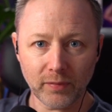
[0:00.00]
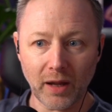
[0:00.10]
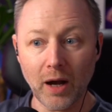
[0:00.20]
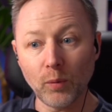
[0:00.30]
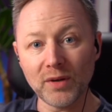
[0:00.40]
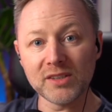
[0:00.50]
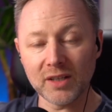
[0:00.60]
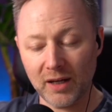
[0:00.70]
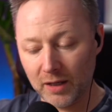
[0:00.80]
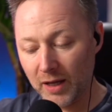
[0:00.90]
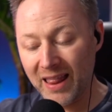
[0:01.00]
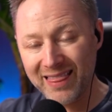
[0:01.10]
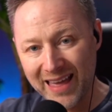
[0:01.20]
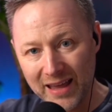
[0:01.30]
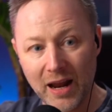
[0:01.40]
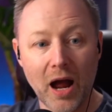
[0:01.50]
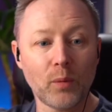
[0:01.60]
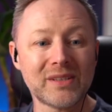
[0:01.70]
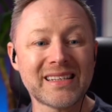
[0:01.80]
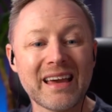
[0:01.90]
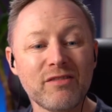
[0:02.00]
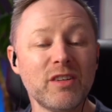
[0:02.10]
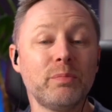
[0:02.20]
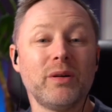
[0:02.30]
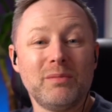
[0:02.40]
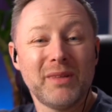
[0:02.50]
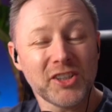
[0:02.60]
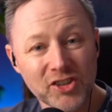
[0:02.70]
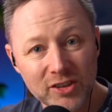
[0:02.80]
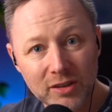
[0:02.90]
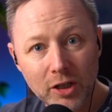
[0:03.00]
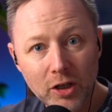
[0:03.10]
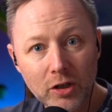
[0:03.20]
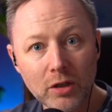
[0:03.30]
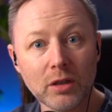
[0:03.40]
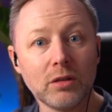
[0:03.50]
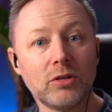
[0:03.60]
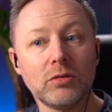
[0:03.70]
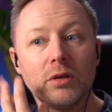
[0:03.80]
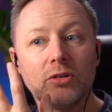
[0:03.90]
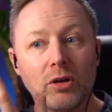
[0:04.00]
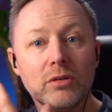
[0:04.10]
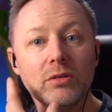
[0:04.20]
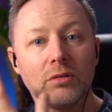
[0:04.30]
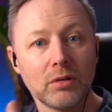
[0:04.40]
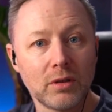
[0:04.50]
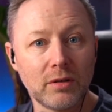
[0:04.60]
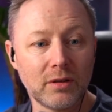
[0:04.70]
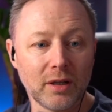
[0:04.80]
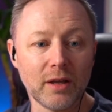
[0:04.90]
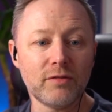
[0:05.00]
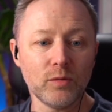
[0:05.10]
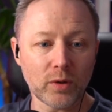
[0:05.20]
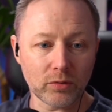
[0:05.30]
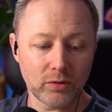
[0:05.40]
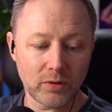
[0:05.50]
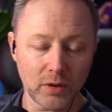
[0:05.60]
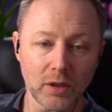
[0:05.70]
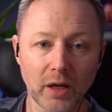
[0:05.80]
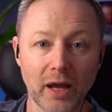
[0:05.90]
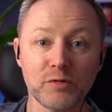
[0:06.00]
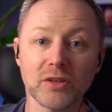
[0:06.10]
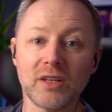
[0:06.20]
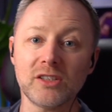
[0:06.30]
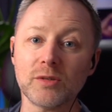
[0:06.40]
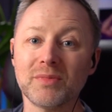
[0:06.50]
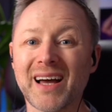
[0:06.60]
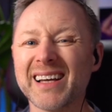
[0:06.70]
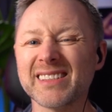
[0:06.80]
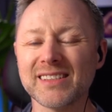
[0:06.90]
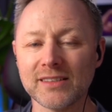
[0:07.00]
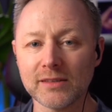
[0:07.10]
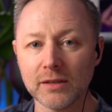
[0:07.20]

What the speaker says: I was that, and then I was given permission to return to the living world after doing some tasks.